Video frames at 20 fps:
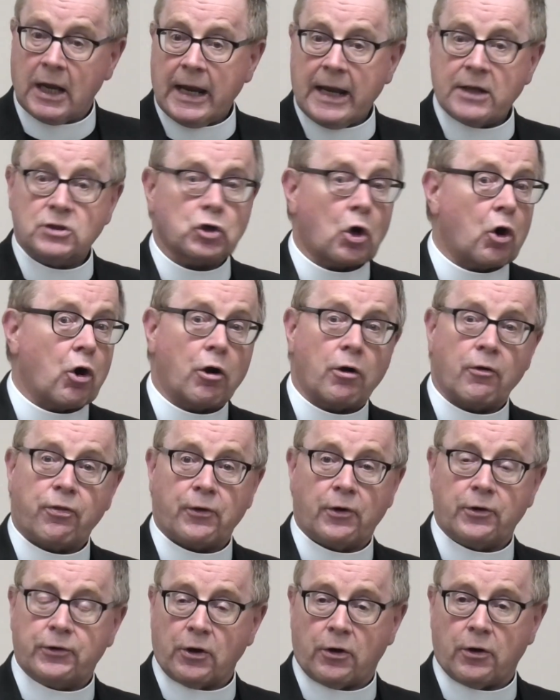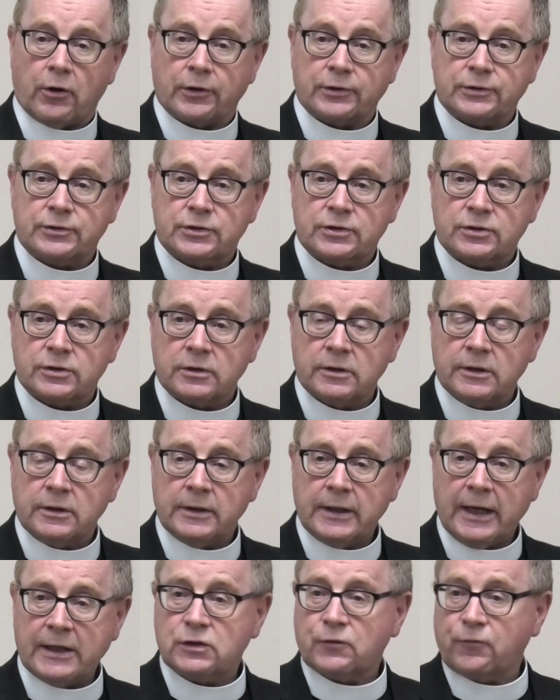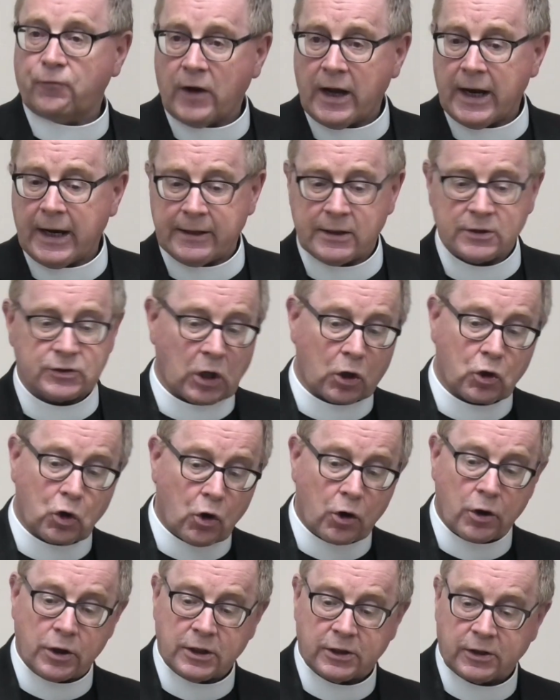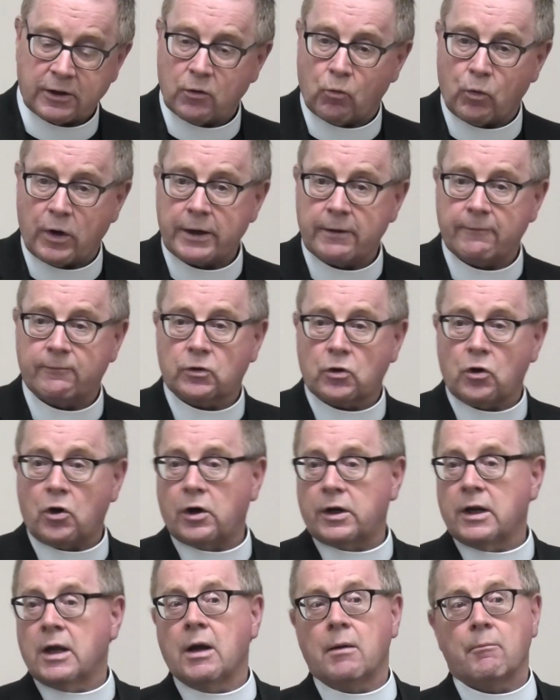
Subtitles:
It's orthodox. It's fine. It's according to the word of God.